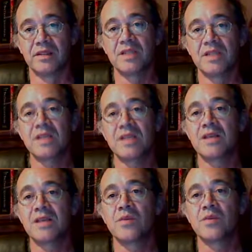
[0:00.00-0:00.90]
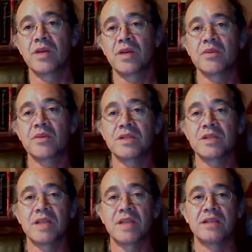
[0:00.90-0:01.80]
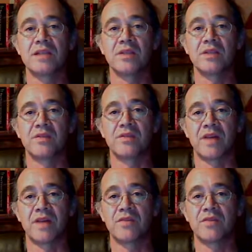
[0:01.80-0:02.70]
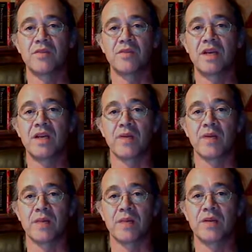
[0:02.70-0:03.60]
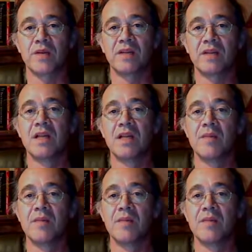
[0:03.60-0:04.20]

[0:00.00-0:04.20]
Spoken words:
Since then, the working person has had to deal with the value of their money going up or down